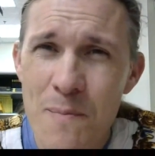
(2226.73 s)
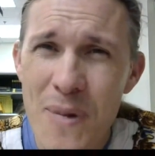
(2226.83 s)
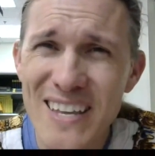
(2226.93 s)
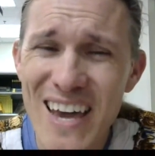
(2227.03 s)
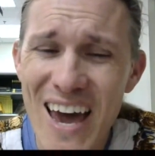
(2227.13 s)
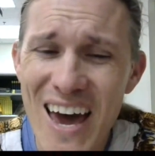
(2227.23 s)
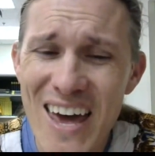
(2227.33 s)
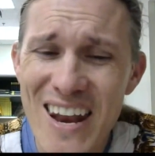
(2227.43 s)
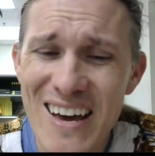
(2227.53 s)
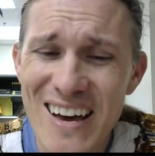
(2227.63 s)
My
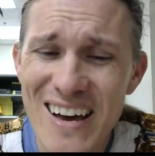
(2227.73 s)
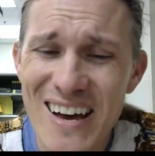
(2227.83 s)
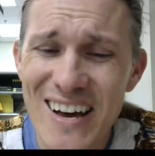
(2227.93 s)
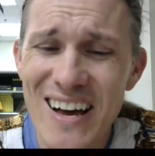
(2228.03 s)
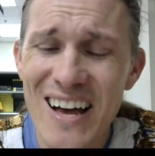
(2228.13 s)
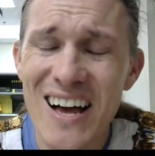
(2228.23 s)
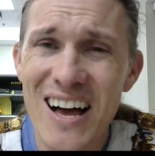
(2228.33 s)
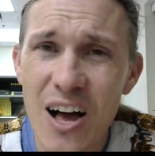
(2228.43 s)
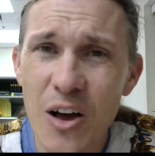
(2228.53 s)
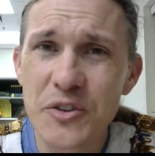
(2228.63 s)
dad
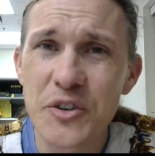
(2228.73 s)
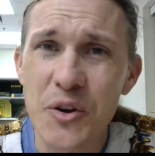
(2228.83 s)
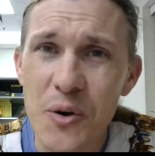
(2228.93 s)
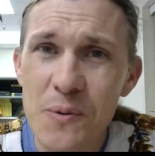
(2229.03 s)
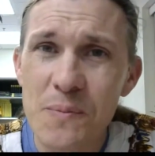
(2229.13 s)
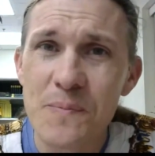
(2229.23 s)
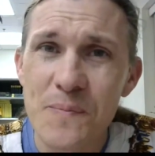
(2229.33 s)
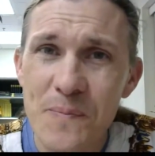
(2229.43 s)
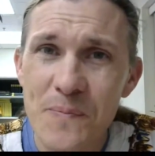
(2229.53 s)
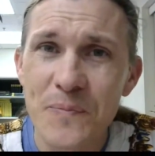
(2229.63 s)
also
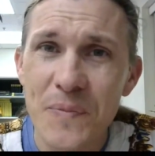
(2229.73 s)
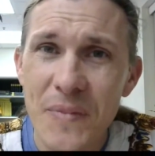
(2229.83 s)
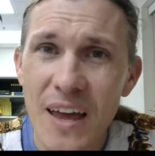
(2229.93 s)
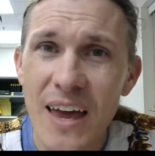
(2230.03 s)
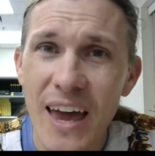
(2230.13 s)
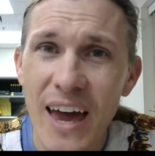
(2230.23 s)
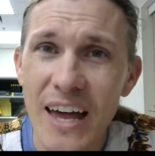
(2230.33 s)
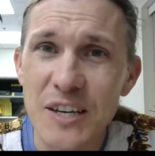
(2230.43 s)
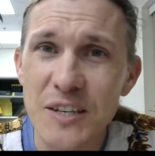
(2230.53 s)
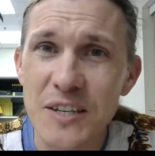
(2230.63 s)

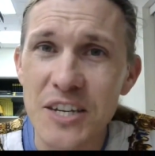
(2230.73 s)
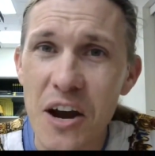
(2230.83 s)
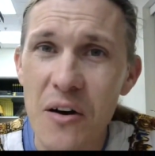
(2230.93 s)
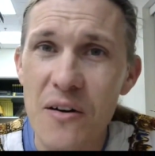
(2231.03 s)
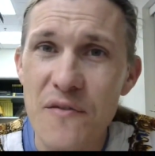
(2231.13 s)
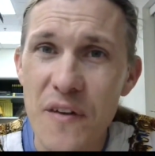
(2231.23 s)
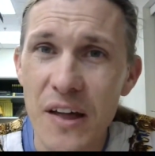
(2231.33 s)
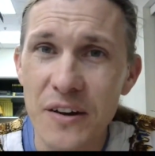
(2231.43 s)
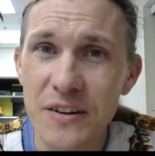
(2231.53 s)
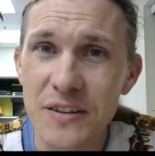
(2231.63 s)
had his share of
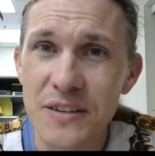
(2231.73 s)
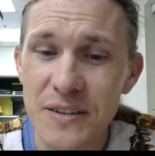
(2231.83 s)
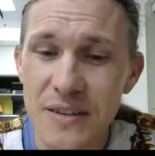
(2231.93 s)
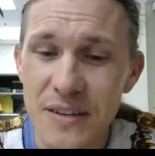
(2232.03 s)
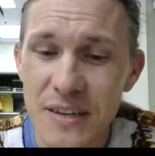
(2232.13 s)
failures.